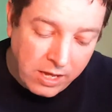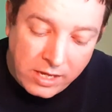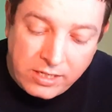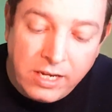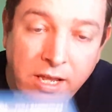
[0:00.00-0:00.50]

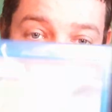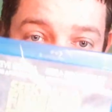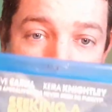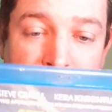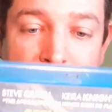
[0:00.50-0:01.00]
Seeking a
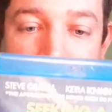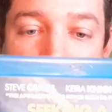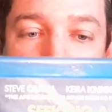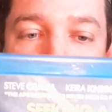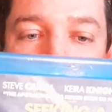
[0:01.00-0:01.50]
Friend from the End
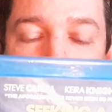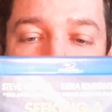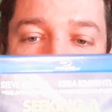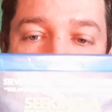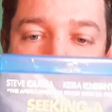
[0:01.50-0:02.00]
of the World.
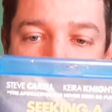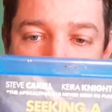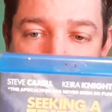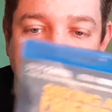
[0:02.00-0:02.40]
I have watched